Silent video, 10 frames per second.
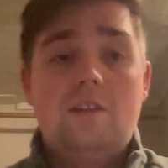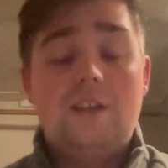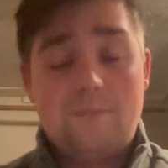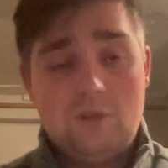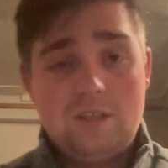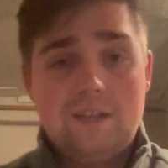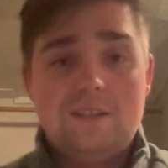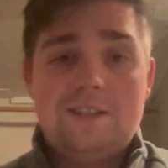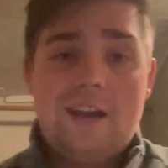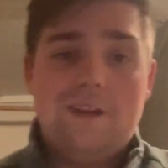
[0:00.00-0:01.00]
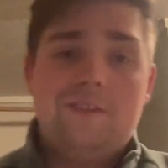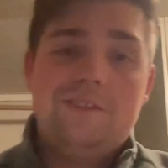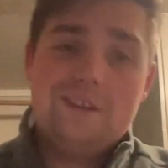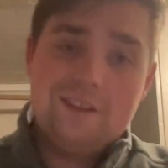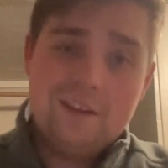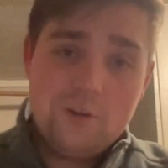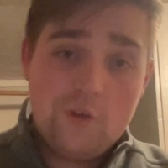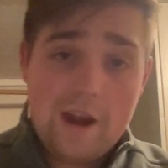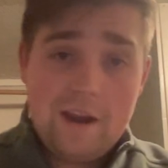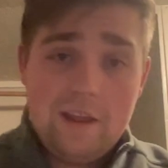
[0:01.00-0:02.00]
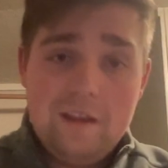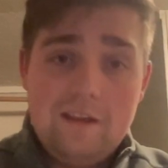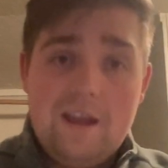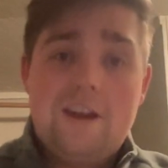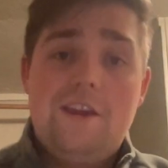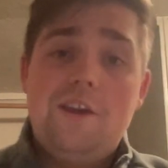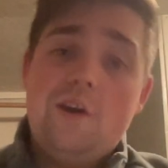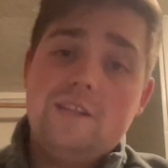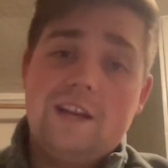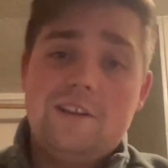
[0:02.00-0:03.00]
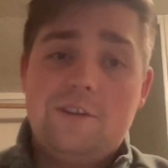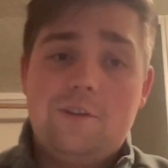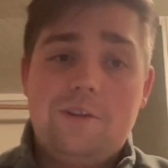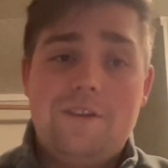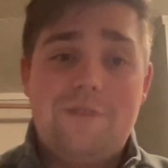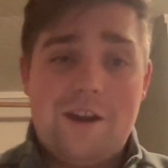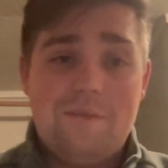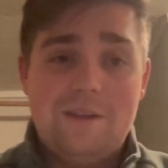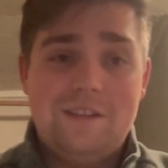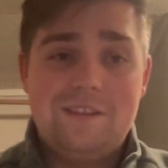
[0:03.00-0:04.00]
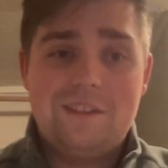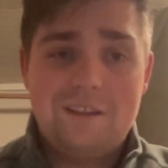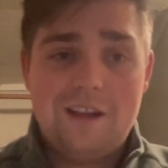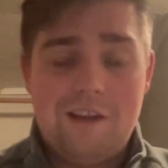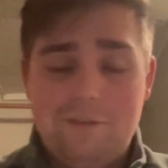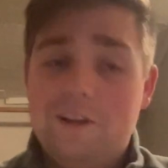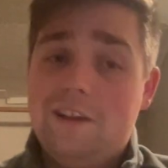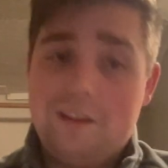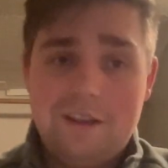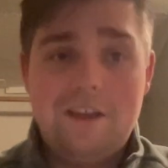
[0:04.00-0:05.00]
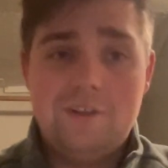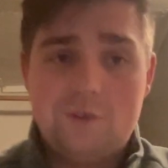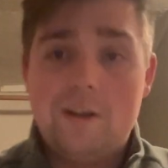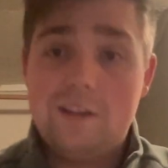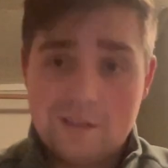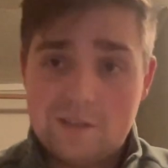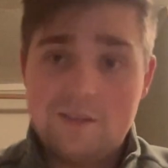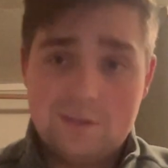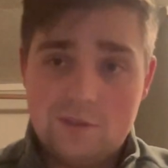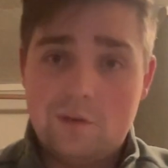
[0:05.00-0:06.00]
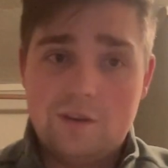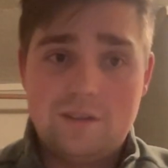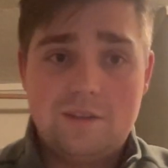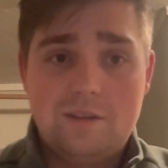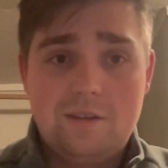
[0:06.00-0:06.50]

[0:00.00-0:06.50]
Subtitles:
is titled Creating an Eco-Technical Environment. I really enjoyed this source